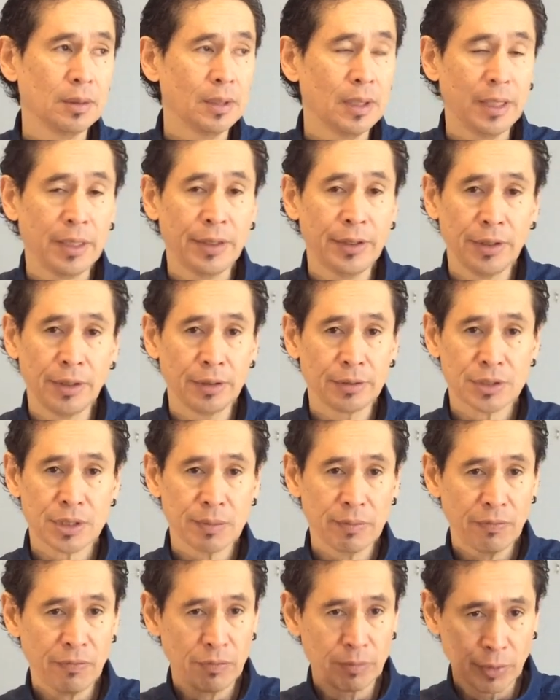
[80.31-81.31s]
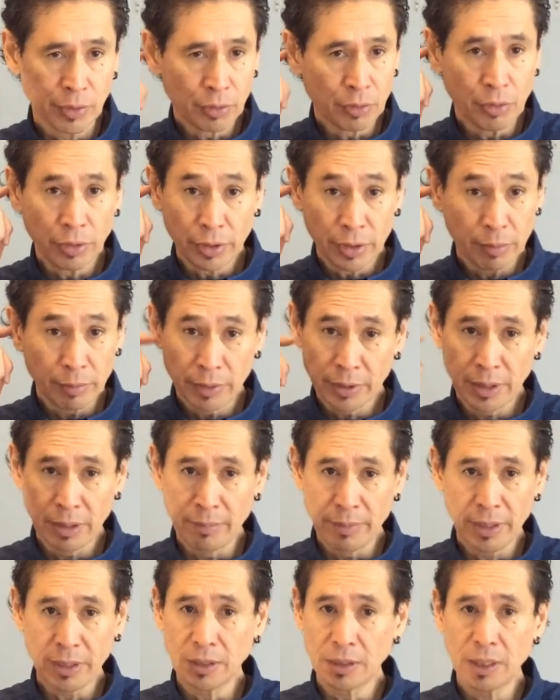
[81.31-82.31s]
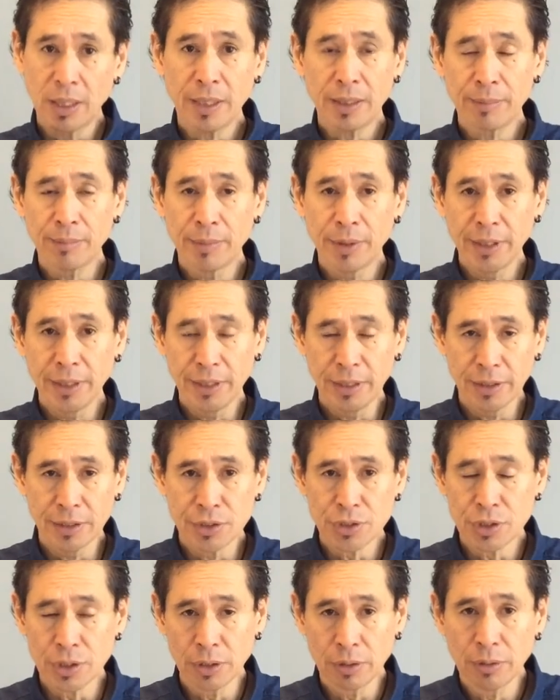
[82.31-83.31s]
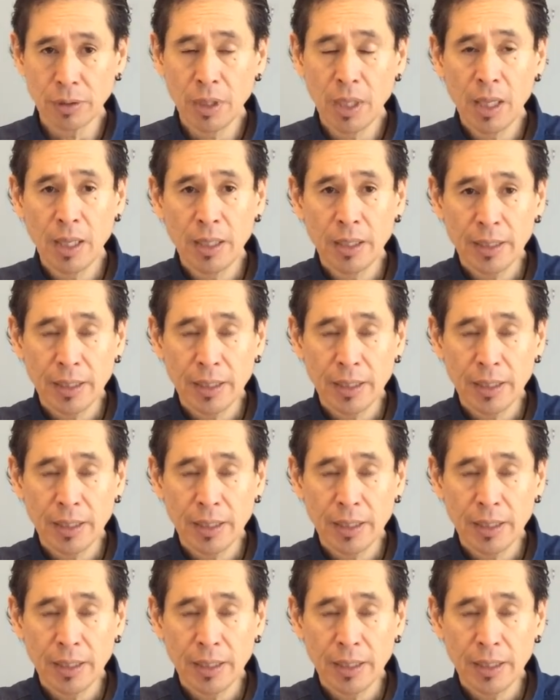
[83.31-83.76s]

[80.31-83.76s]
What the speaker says: I don't know, some of them are crooked, but they make a lot of money, and so